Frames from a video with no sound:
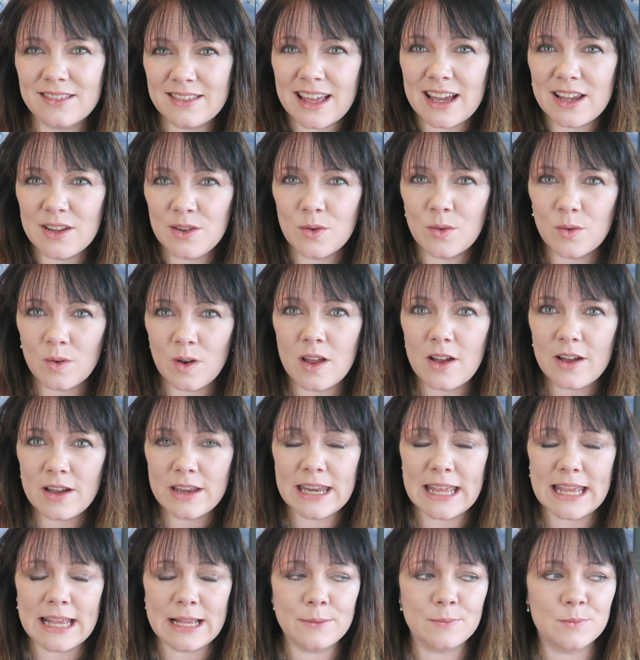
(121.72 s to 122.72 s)
that you're
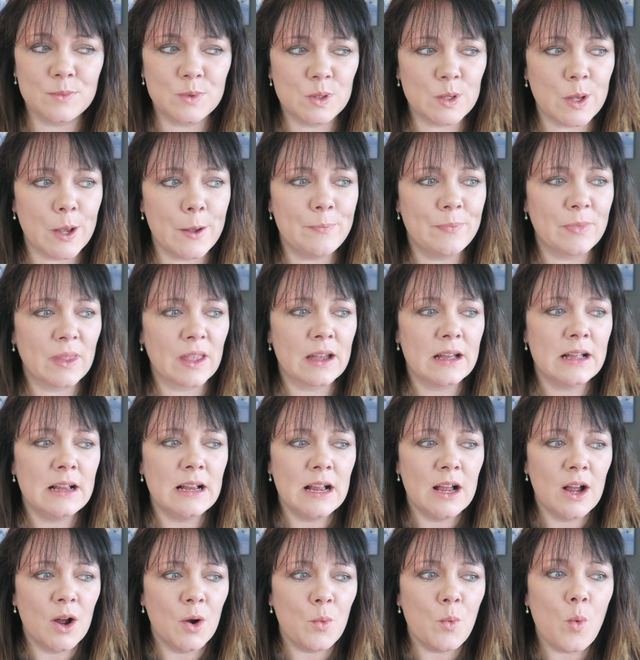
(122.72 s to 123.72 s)
learning. So
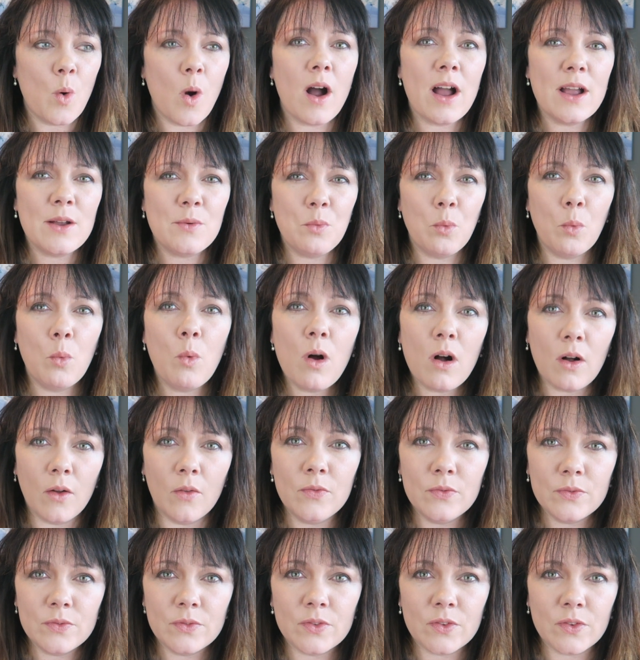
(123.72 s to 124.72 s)
what I
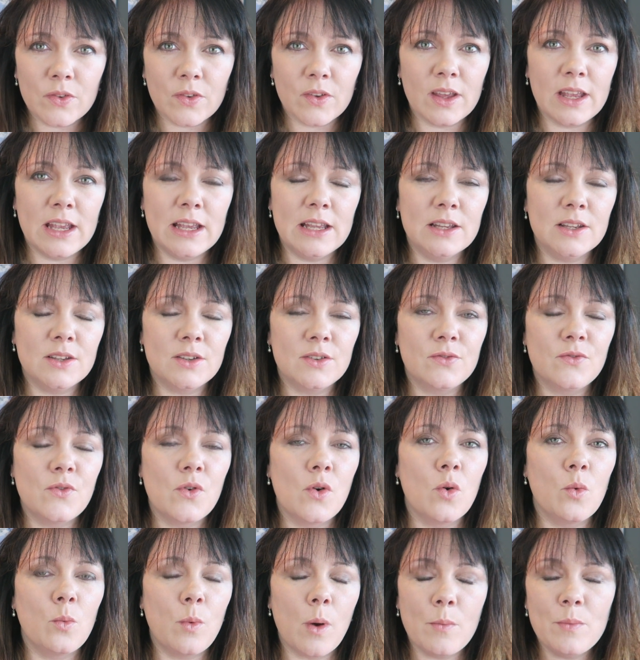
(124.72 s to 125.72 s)
want is
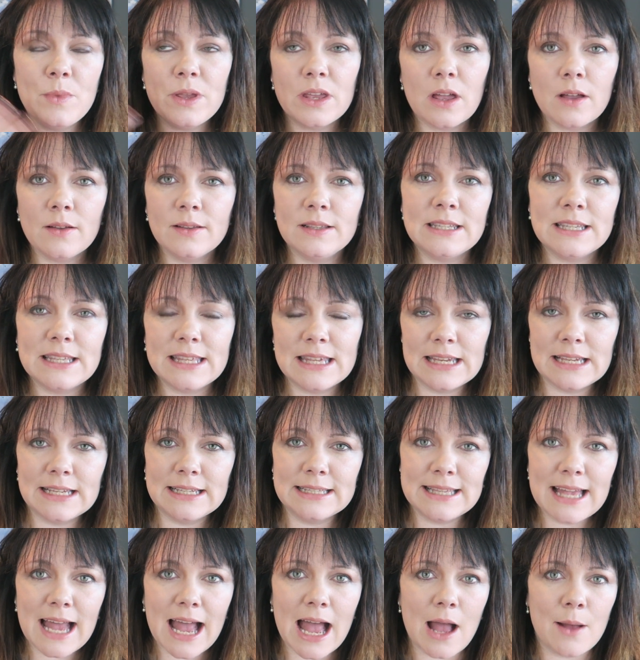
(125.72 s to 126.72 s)
for when we go into the
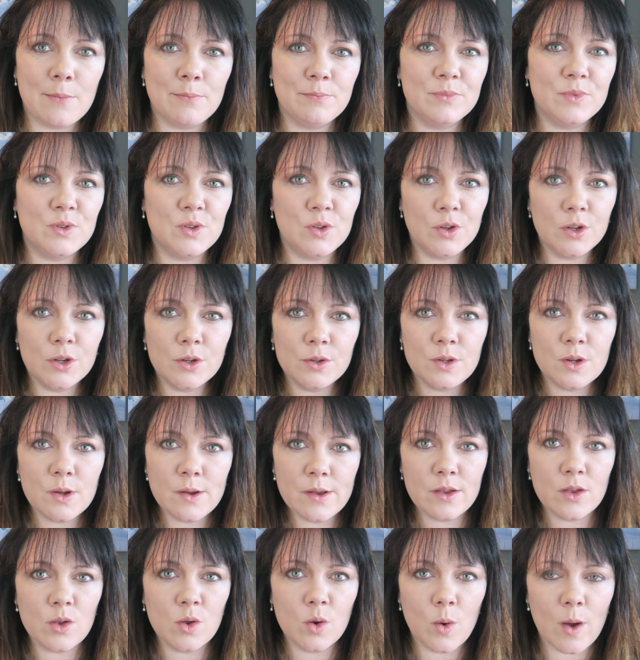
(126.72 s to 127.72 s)
exams, you
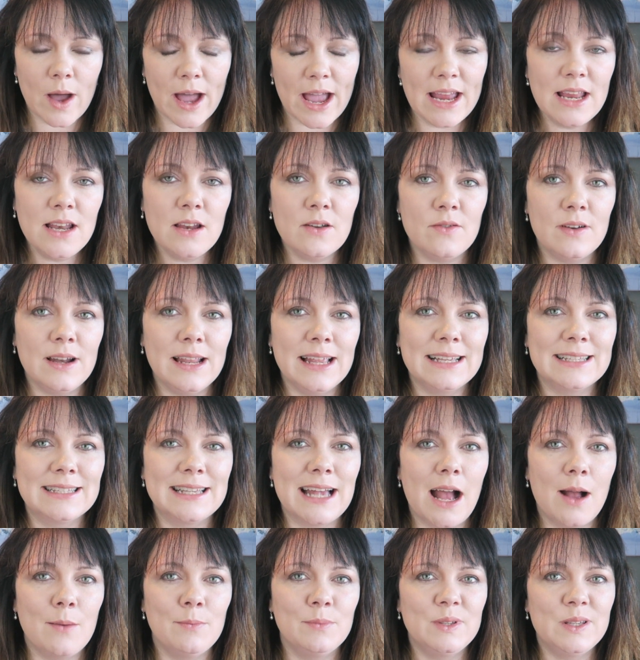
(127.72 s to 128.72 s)
doing your A-level
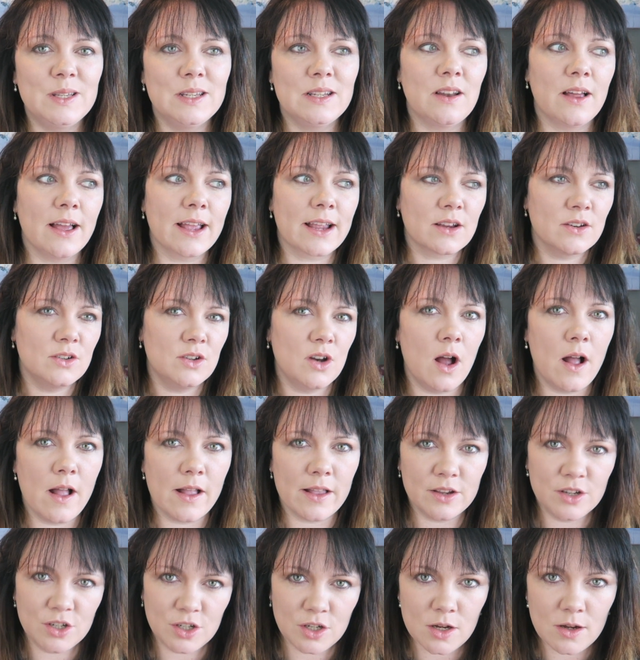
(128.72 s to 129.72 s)
exams is like
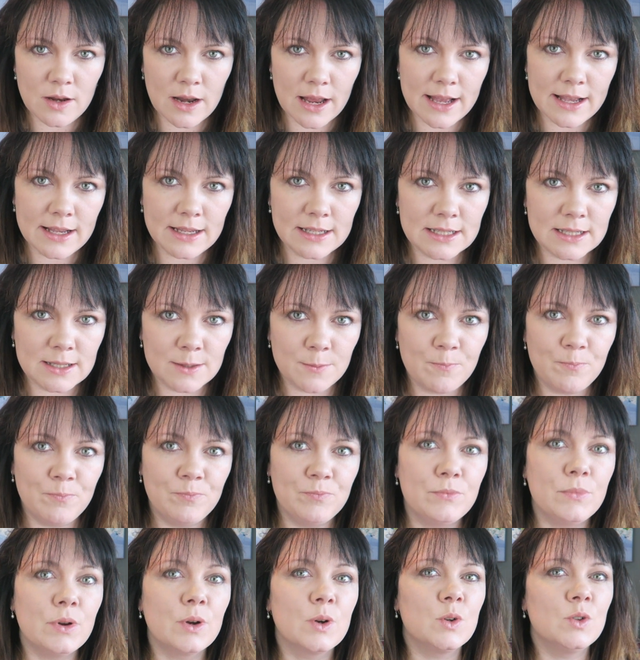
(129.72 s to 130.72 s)
tying a shoelace
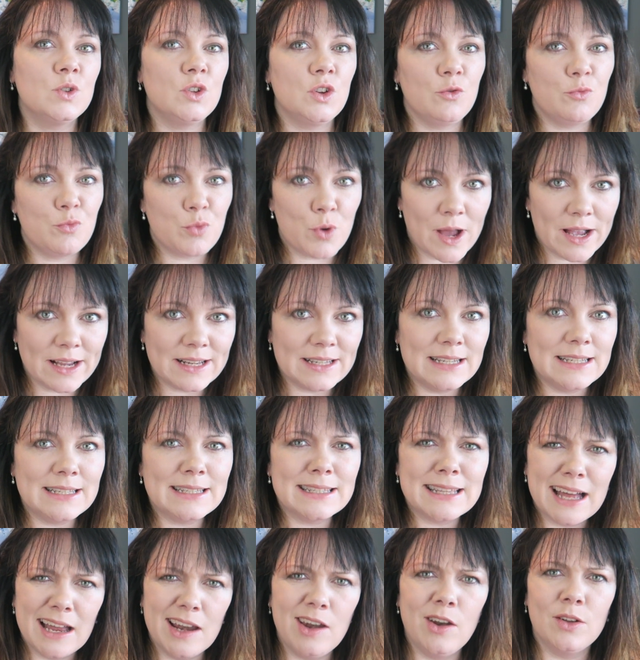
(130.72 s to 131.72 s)
because you practice
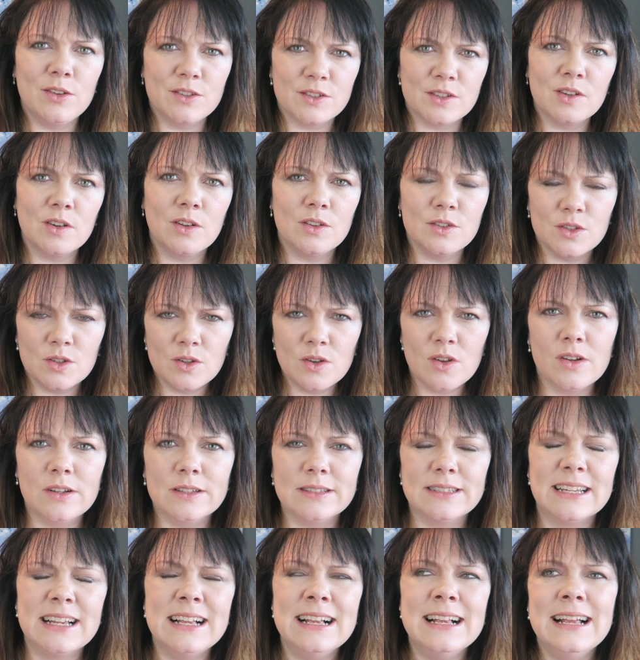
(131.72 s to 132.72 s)
that lots and lots and
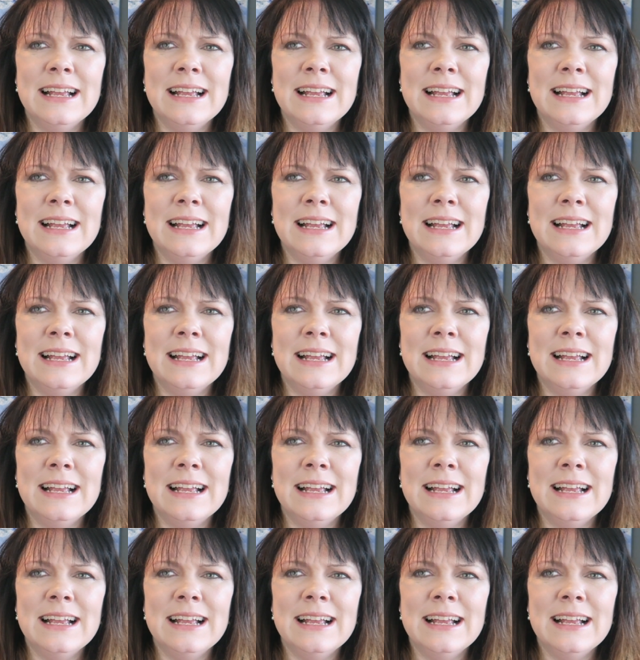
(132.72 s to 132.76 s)
lots